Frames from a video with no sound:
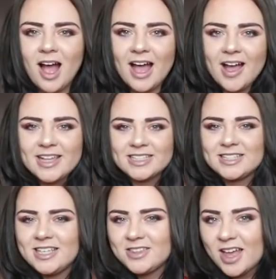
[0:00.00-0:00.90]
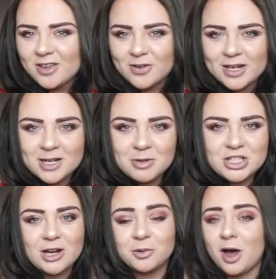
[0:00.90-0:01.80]
Hi guys, it's Dee. Thank you for clicking on my
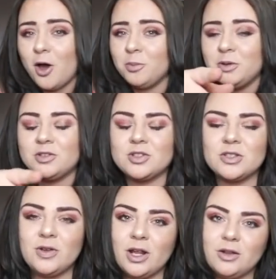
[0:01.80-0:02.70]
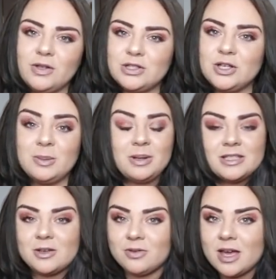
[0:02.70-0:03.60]
channel and I hope you enjoy this video. And if you do,
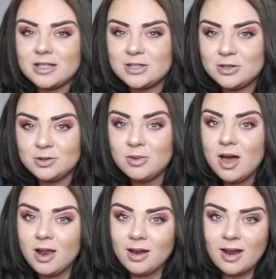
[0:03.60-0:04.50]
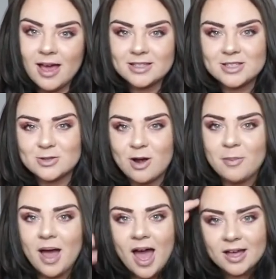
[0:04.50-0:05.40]
please don't forget to like,
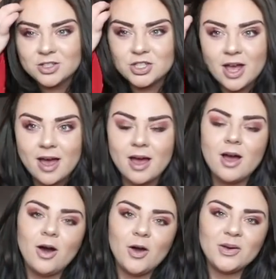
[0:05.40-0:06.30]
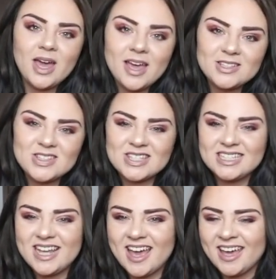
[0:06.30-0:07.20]
subscribe and share. Okay, so
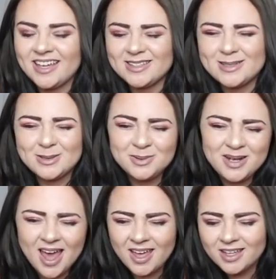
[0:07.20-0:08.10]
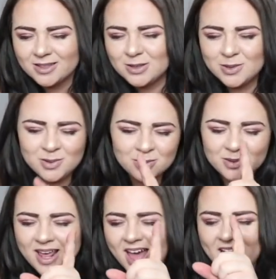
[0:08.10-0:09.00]
today, we're going
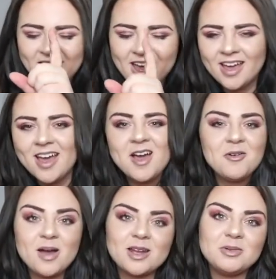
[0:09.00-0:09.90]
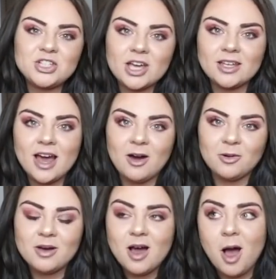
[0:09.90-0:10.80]
to be checking
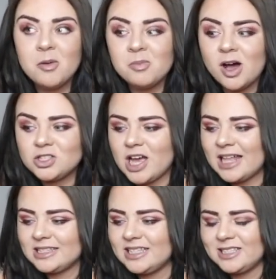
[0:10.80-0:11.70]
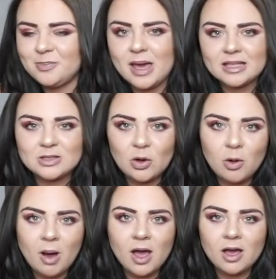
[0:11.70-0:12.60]
out a much anticipated song
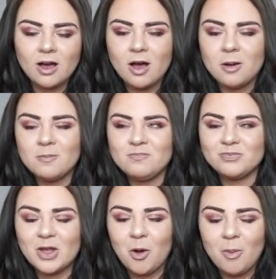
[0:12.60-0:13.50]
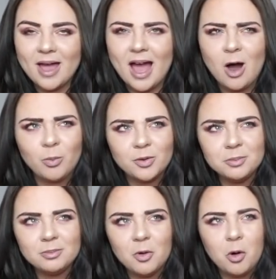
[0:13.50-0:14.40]
on my
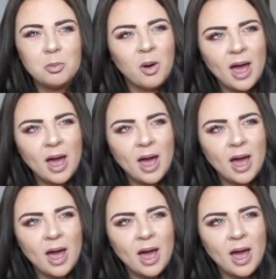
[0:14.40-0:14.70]
album, you